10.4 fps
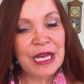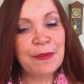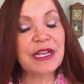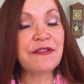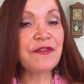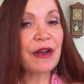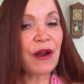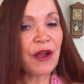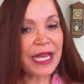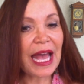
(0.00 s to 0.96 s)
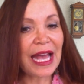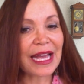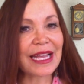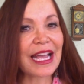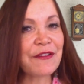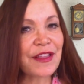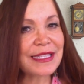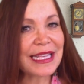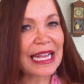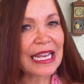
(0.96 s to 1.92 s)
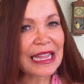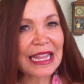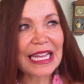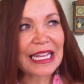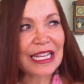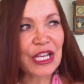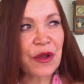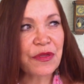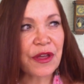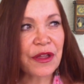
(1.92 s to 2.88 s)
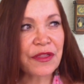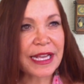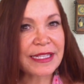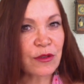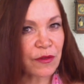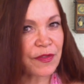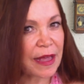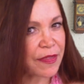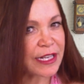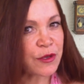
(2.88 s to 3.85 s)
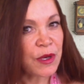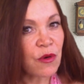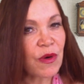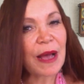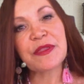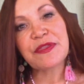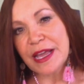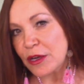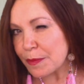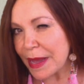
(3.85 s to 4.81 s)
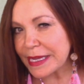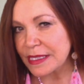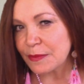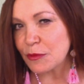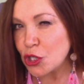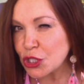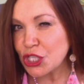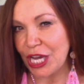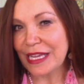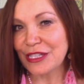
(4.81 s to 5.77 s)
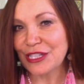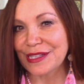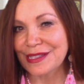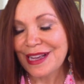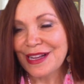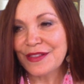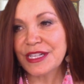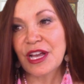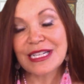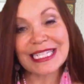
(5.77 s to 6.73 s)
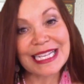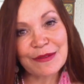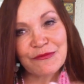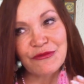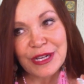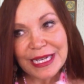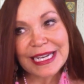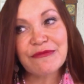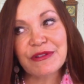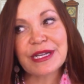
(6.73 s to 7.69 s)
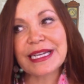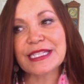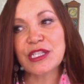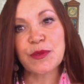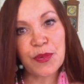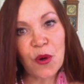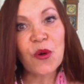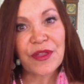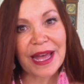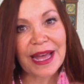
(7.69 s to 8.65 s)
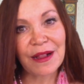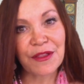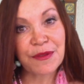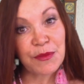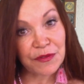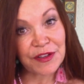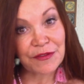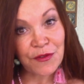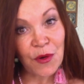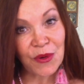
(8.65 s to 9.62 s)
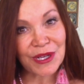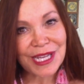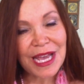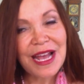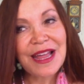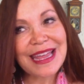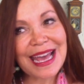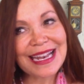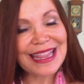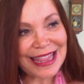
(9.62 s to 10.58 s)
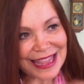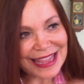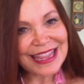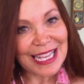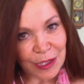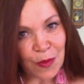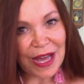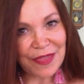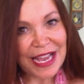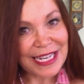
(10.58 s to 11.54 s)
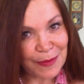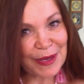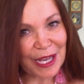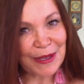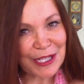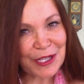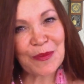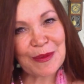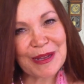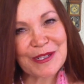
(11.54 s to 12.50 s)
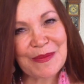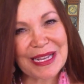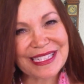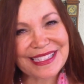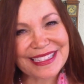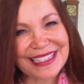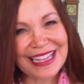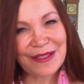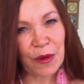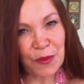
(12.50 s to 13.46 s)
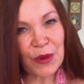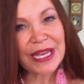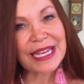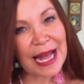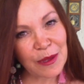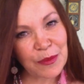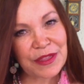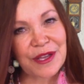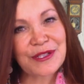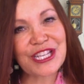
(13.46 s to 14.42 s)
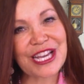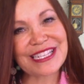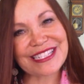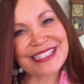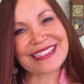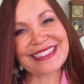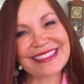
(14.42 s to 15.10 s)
But if they're okay, if there's anything, that is sort of, they're doing all right, but they could make some good changes that are going to really, really support their health moving forward, then that's where they need to be coming to complementary medicine, and we can help with those changes.